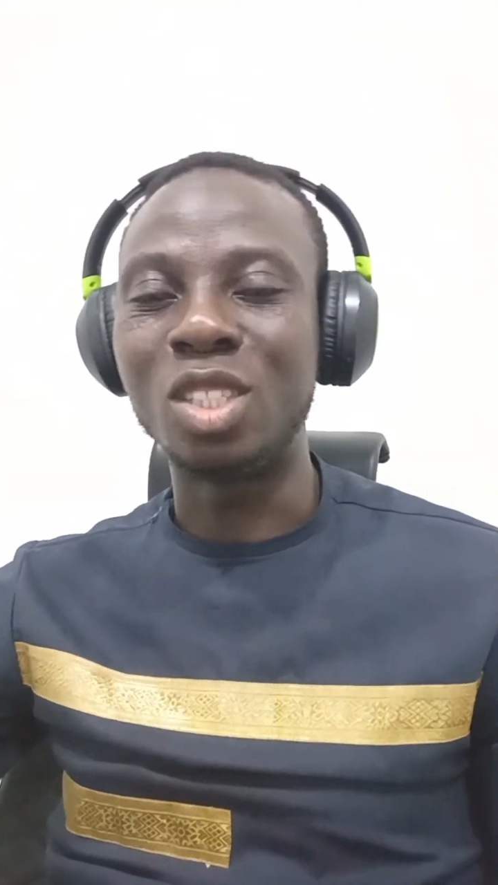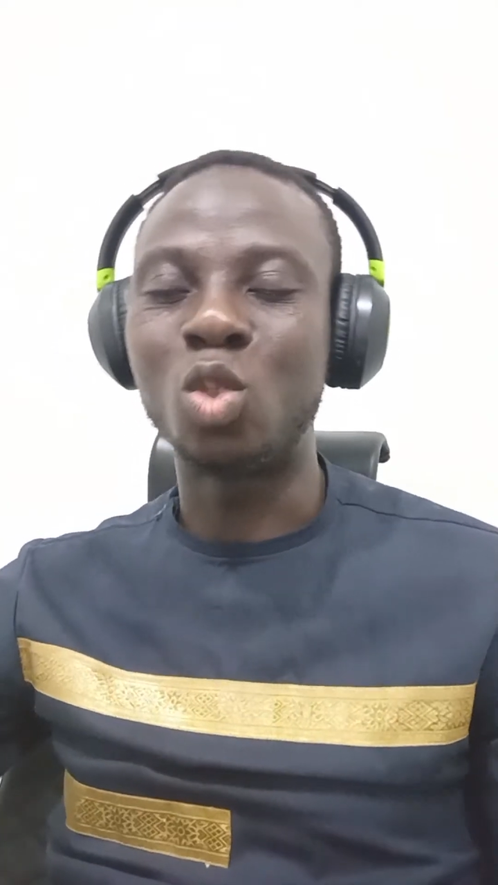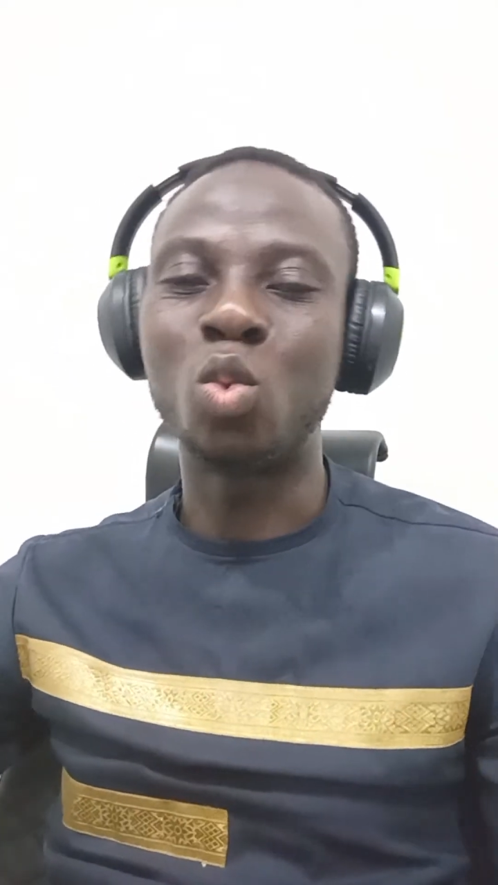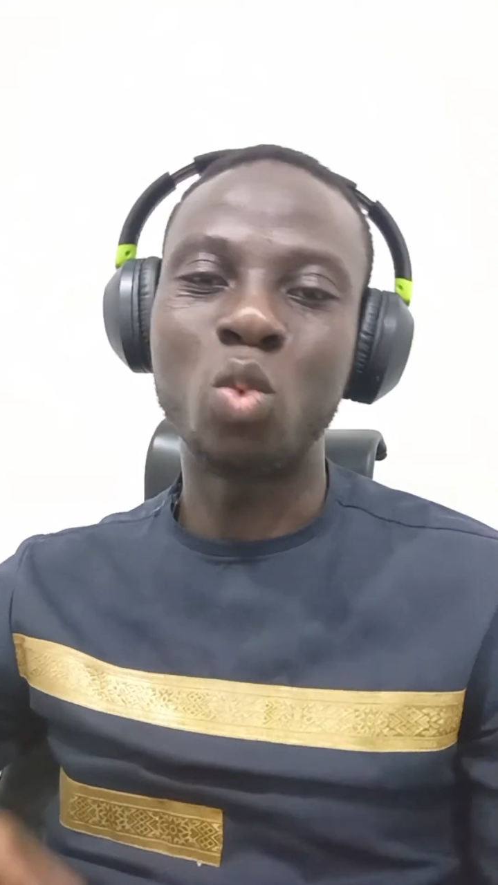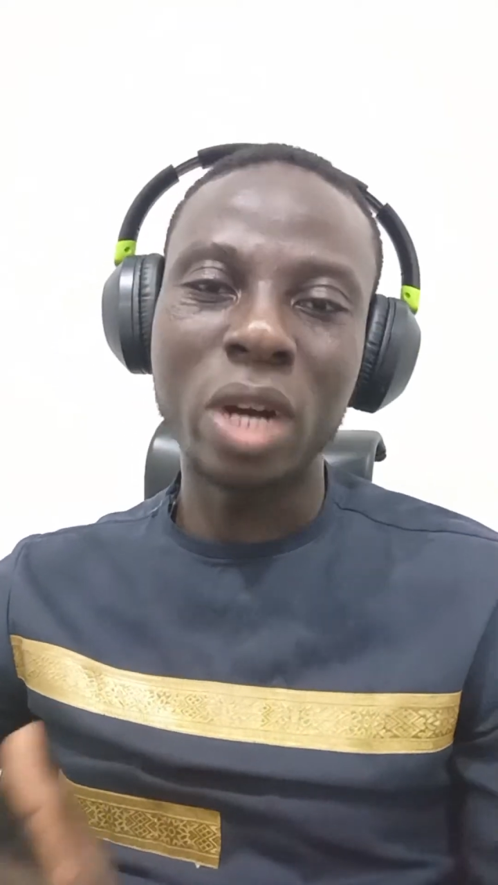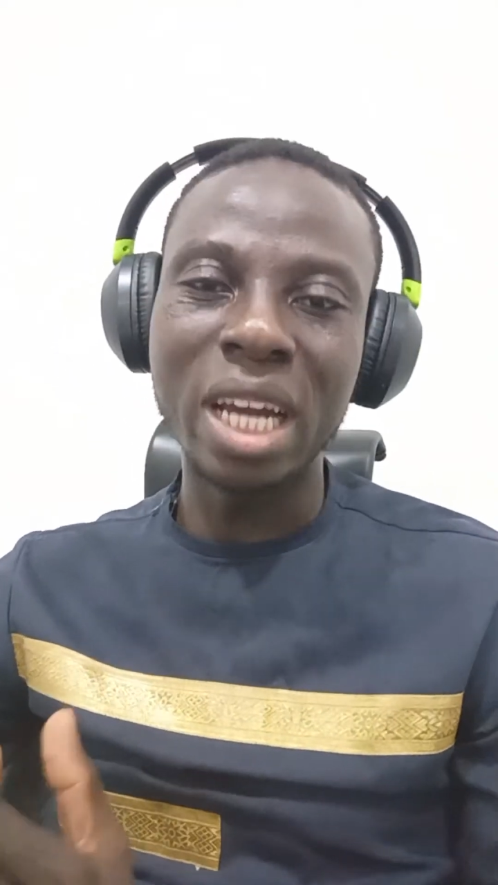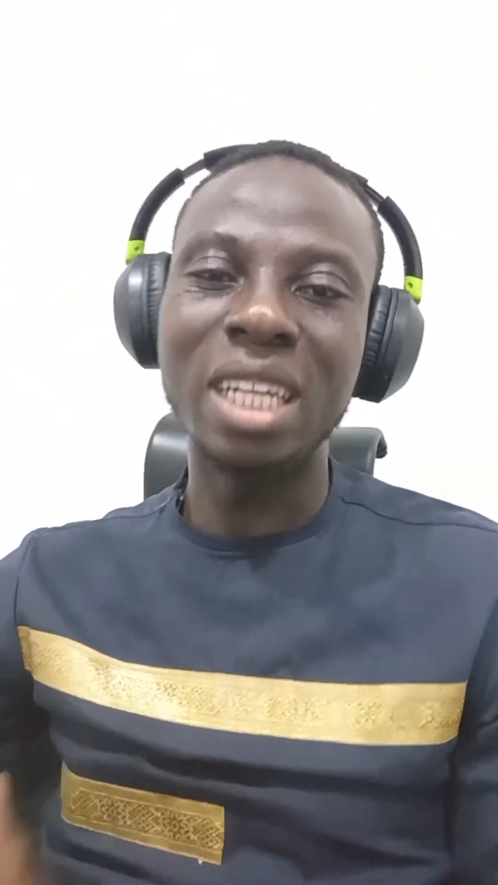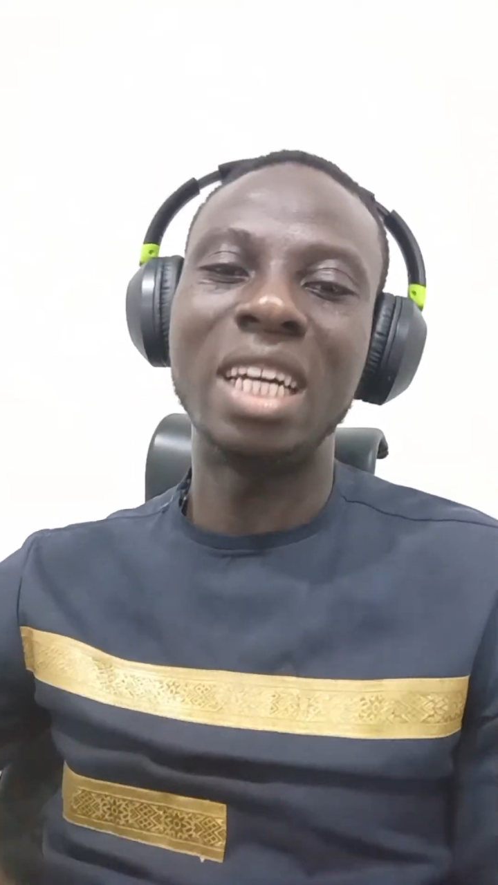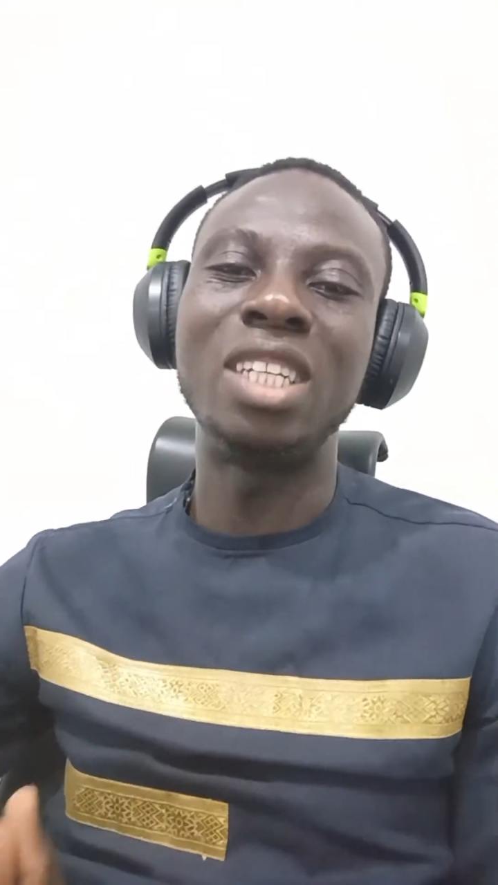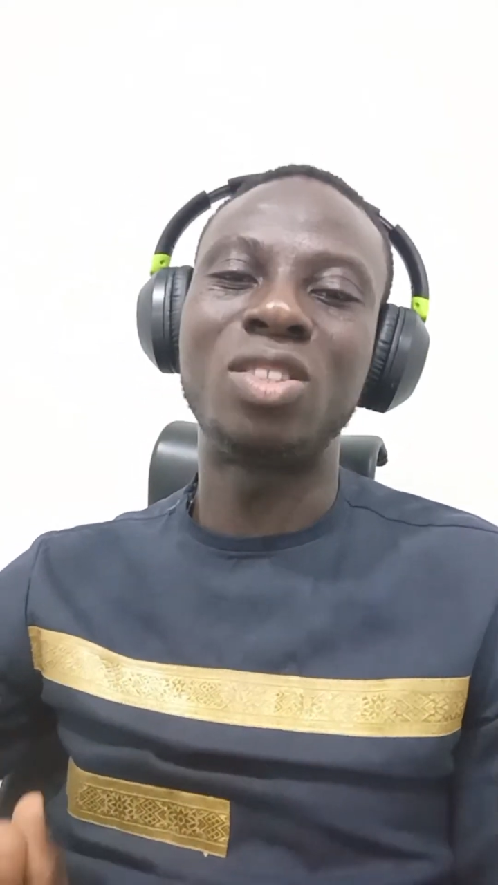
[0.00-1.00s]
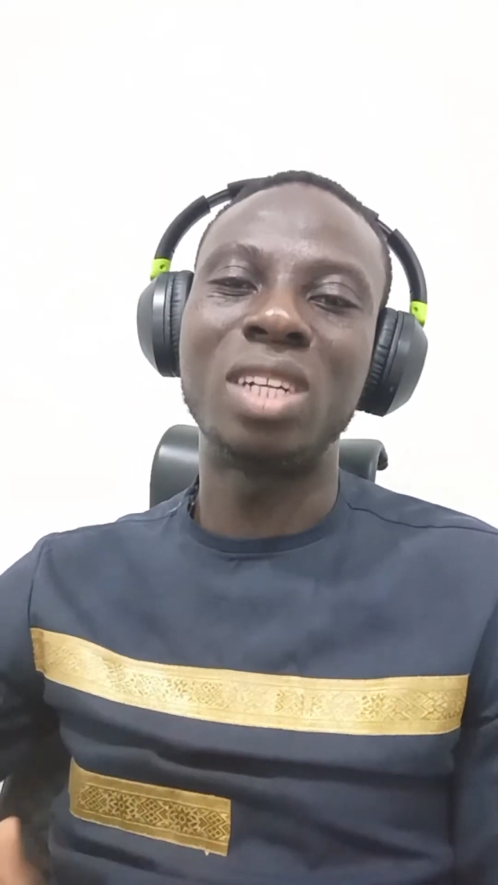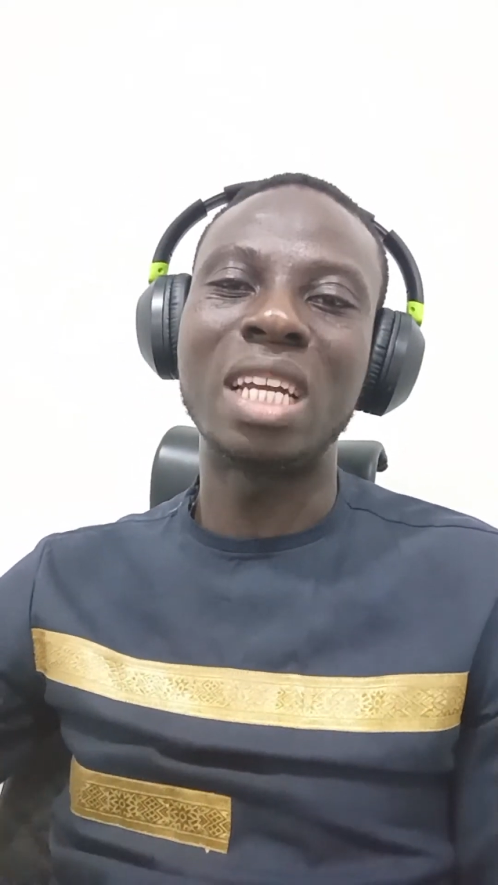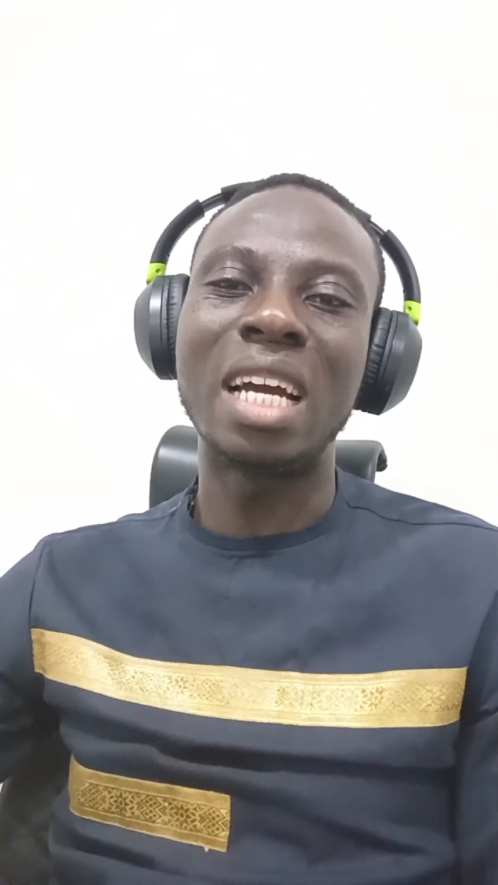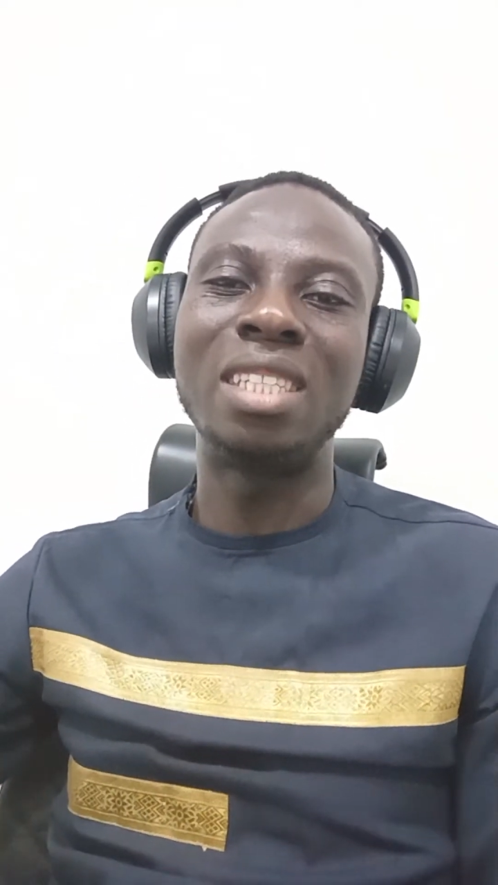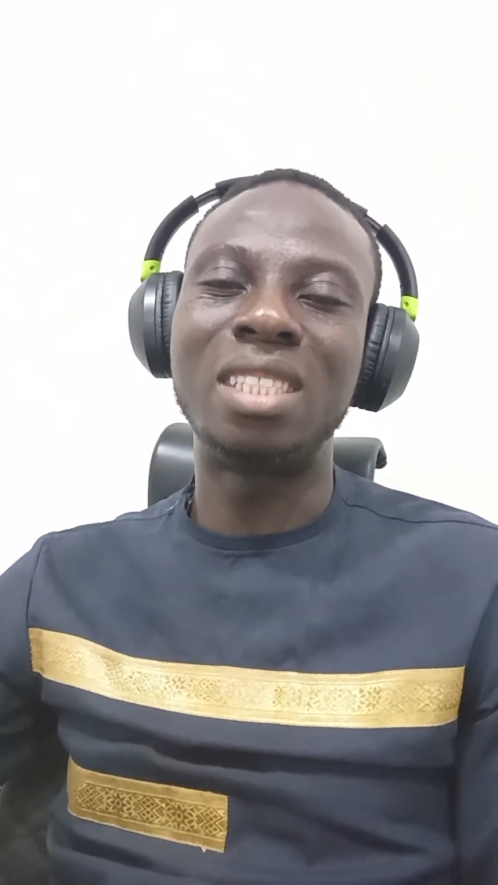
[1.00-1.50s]
when a trader
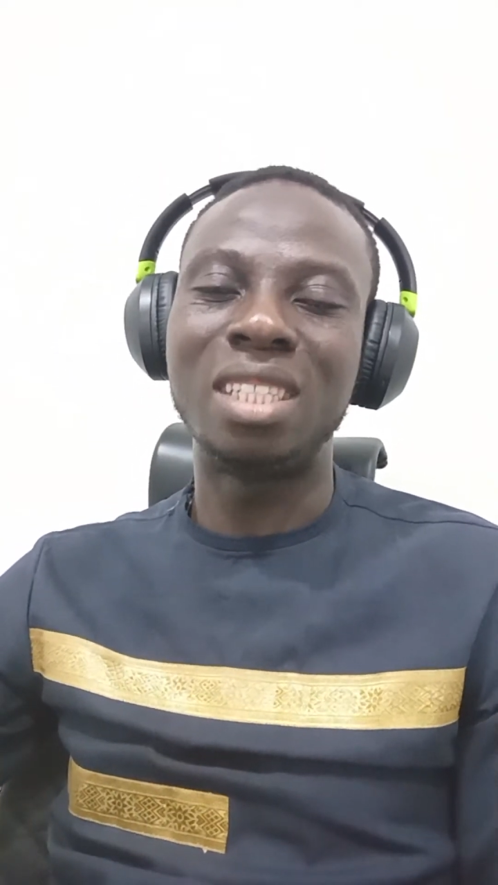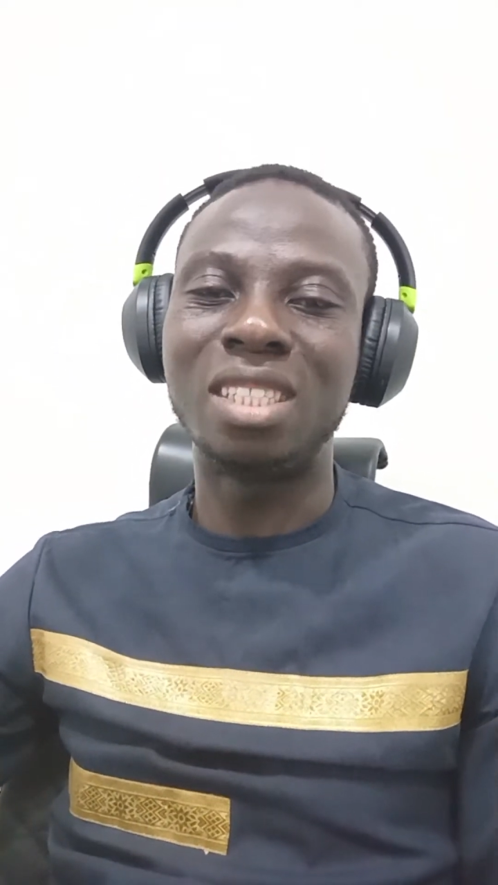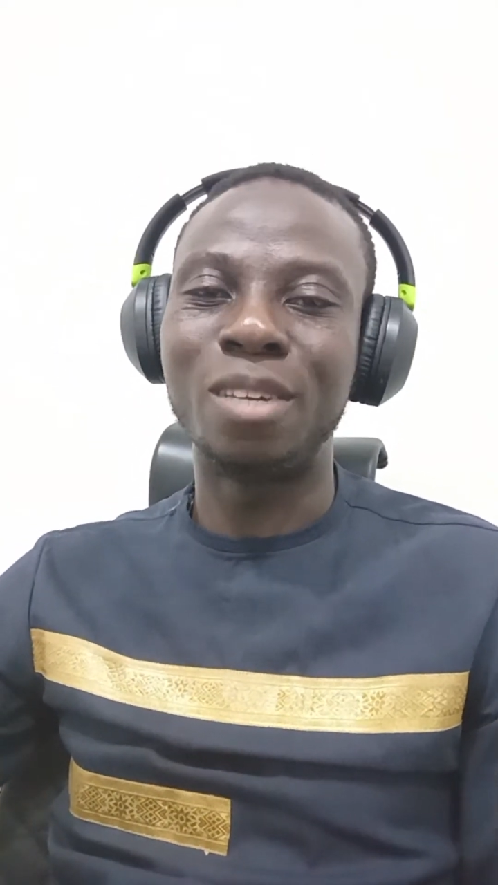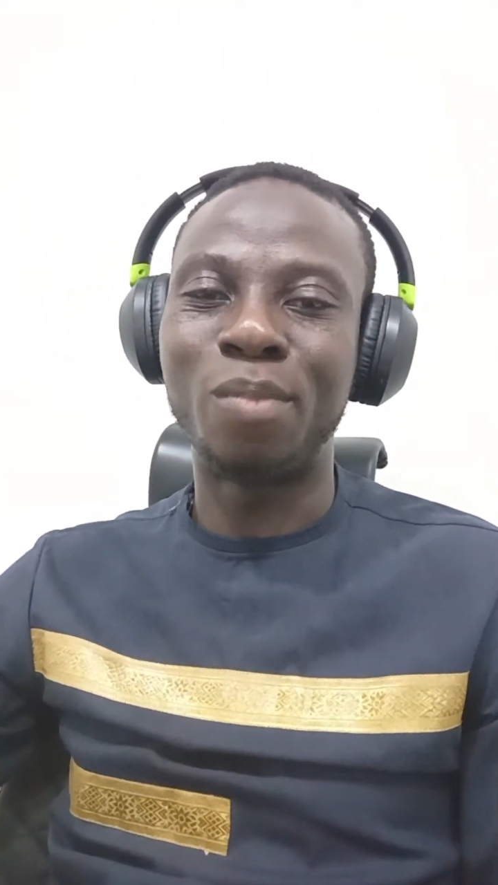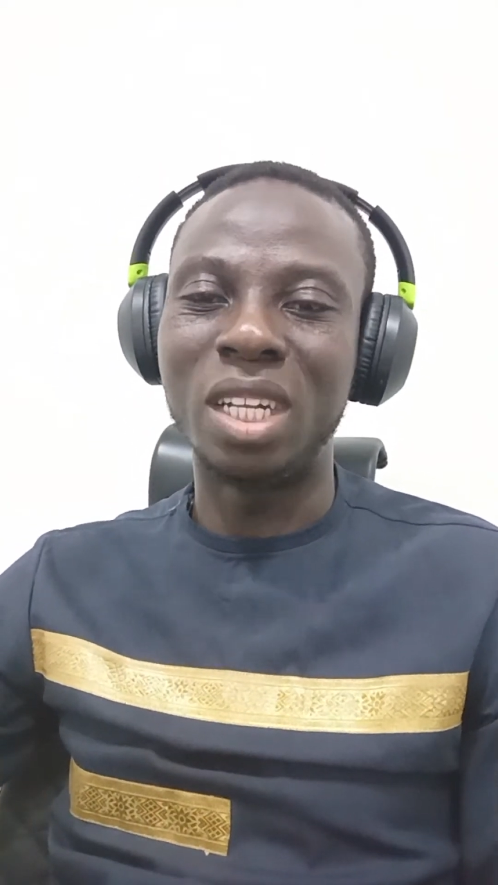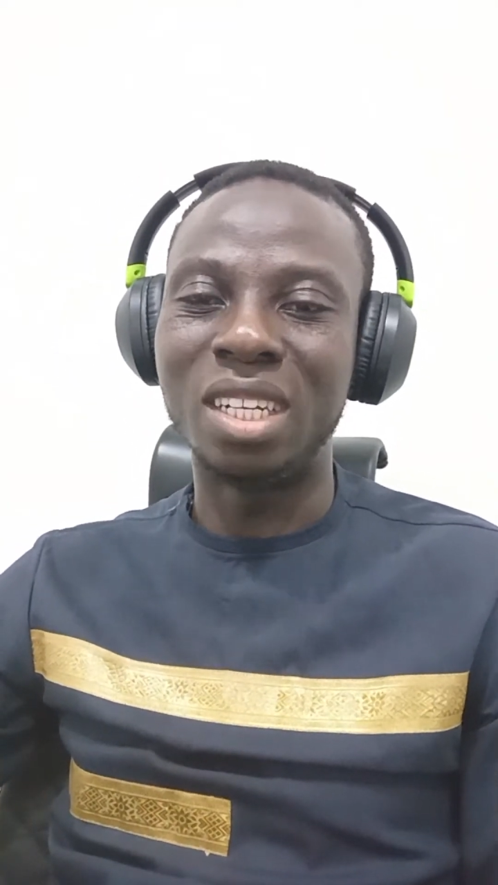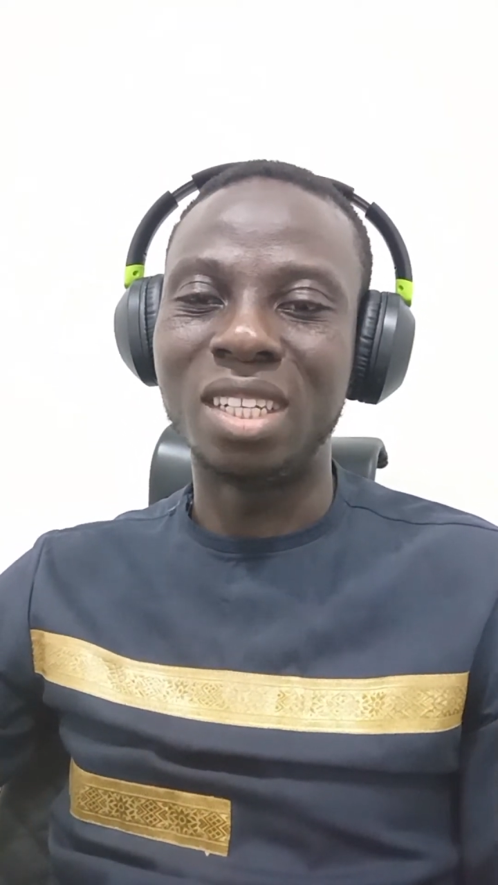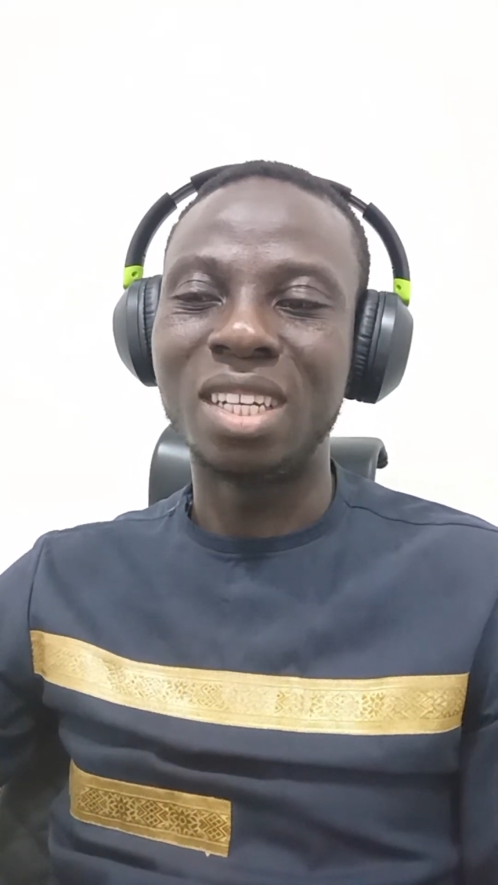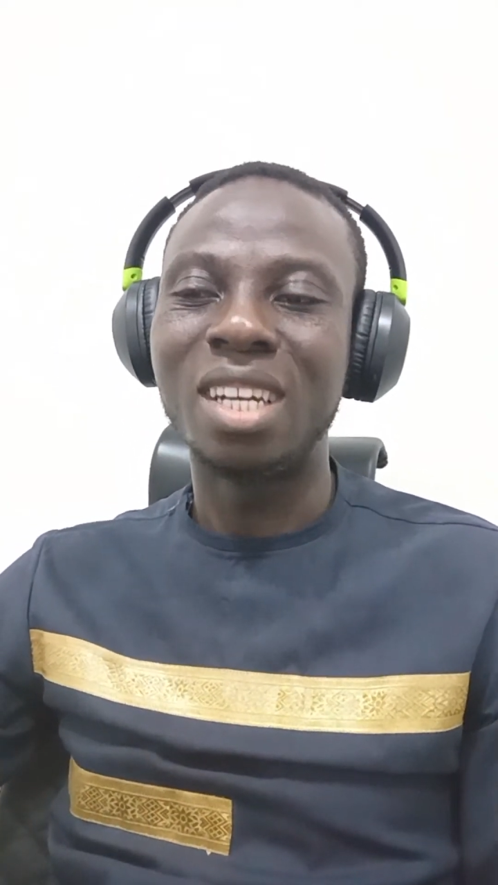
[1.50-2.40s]
is disciplined,